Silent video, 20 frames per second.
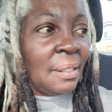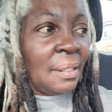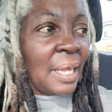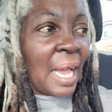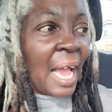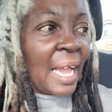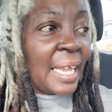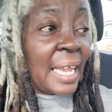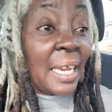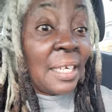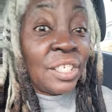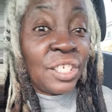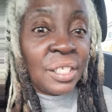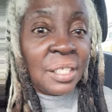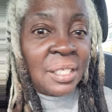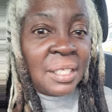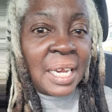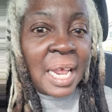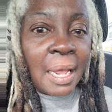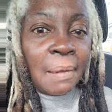I can't just
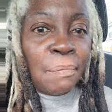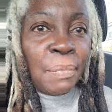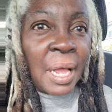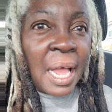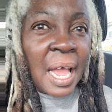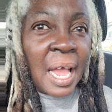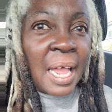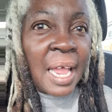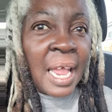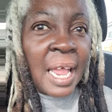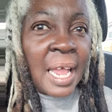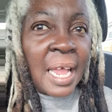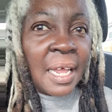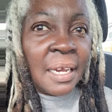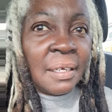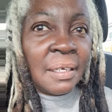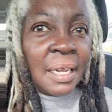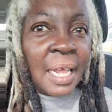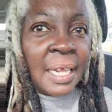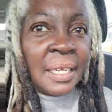stand by
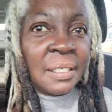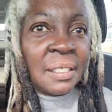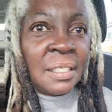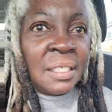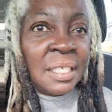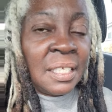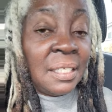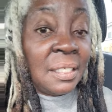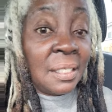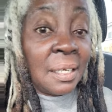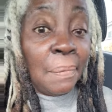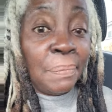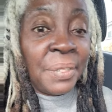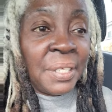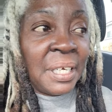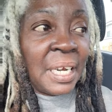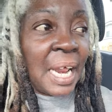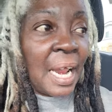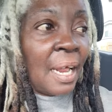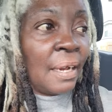and, and see something
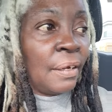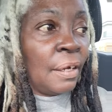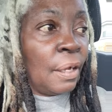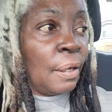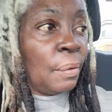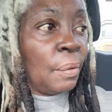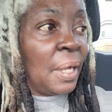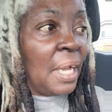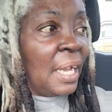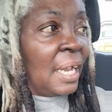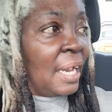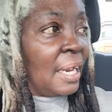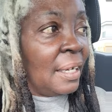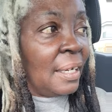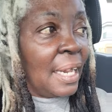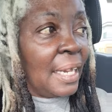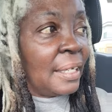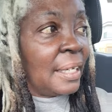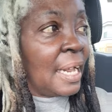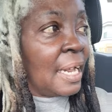that I know and
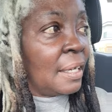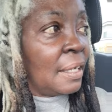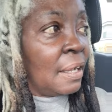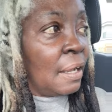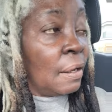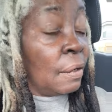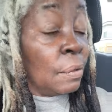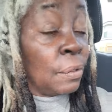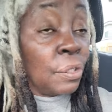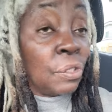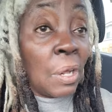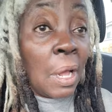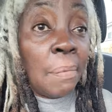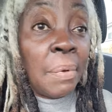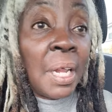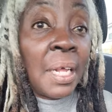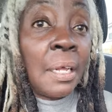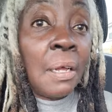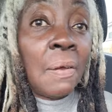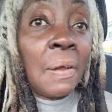let that go. So I'm
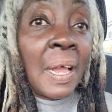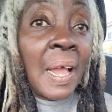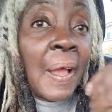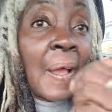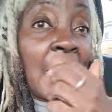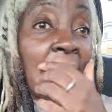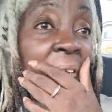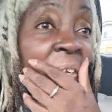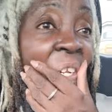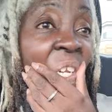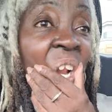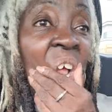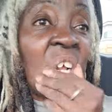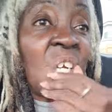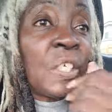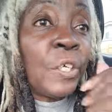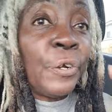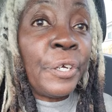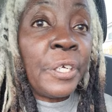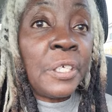like, okay, then I'll
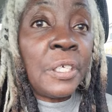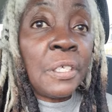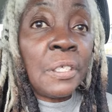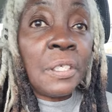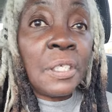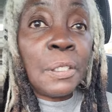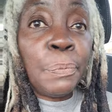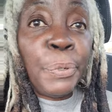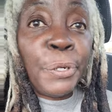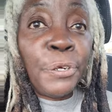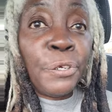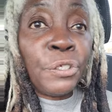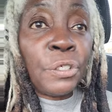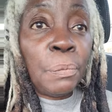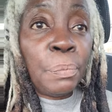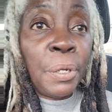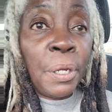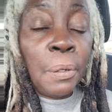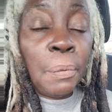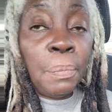turn into the
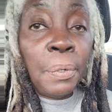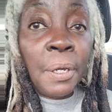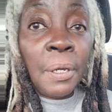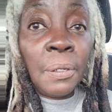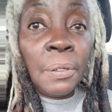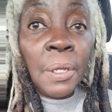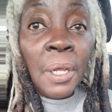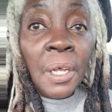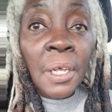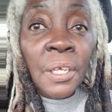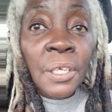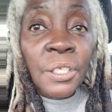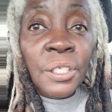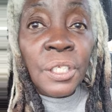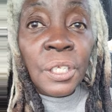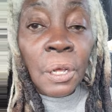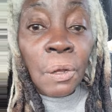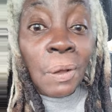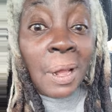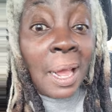spiritual popo.
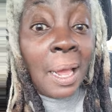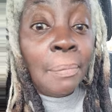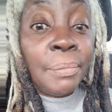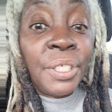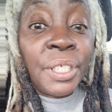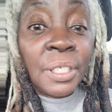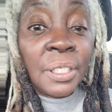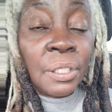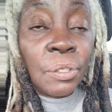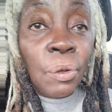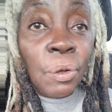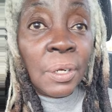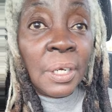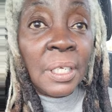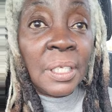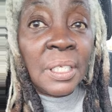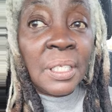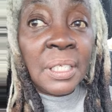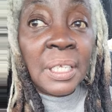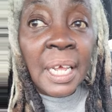So I'm just going
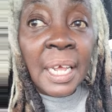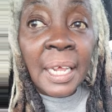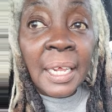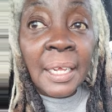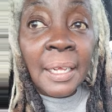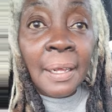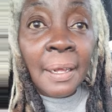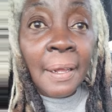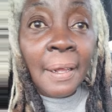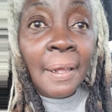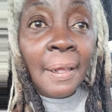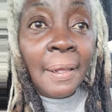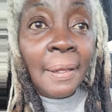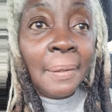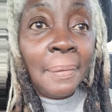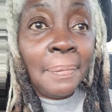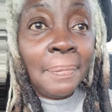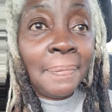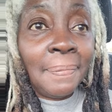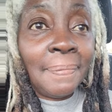to say,
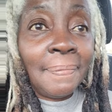um,